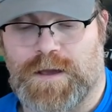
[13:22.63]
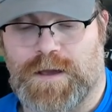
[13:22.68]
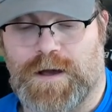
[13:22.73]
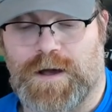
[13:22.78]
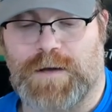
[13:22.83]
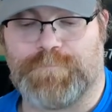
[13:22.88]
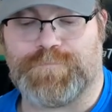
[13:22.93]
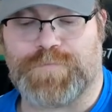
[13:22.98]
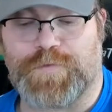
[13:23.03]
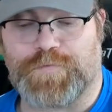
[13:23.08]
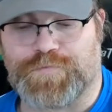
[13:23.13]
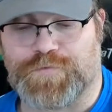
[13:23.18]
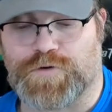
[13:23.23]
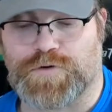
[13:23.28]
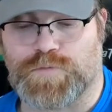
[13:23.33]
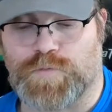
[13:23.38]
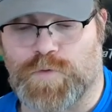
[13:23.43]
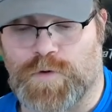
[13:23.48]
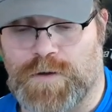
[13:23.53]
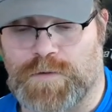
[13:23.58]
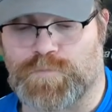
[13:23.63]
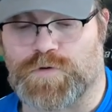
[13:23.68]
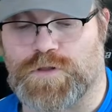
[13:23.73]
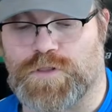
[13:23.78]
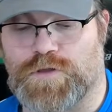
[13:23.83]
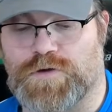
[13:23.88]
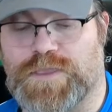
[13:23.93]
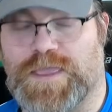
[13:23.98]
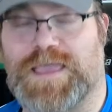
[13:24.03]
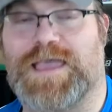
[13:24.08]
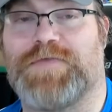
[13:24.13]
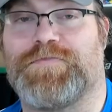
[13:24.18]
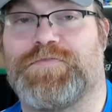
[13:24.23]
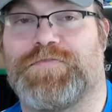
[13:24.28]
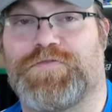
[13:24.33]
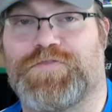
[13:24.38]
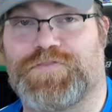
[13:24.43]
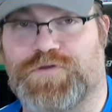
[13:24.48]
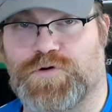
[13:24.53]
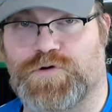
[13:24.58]
Um, the third one we're looking at
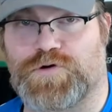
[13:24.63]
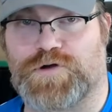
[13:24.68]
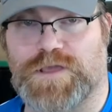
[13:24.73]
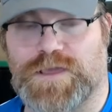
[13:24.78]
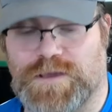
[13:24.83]
30